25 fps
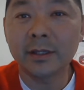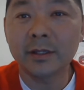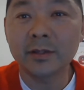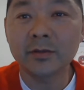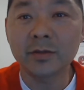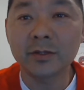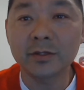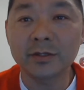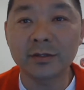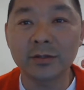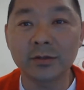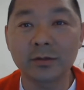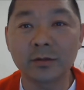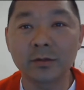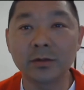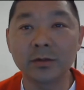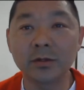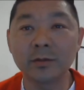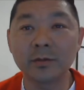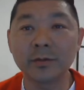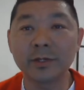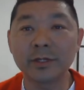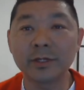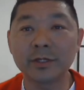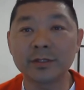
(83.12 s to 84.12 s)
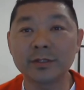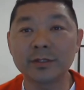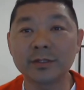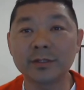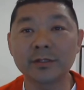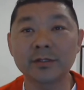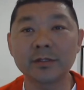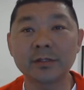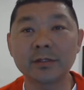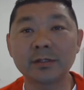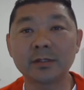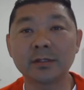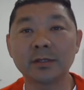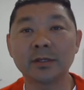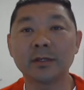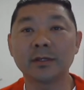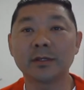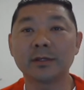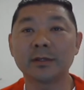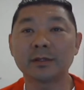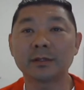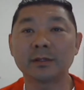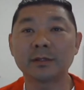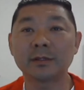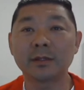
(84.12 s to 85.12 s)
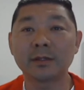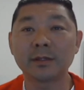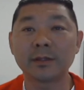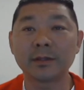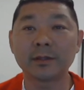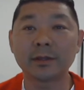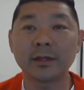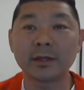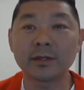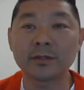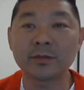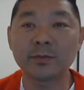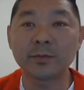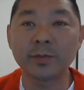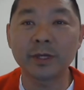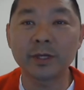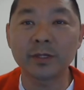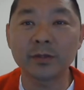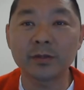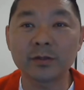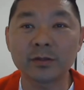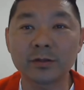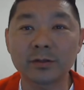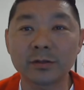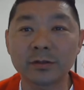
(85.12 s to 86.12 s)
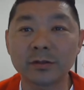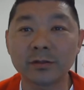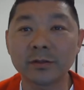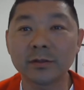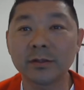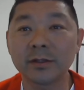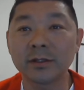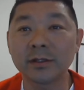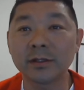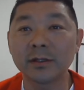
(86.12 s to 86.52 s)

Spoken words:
answer some comments. Yeah, thanks, Pedro.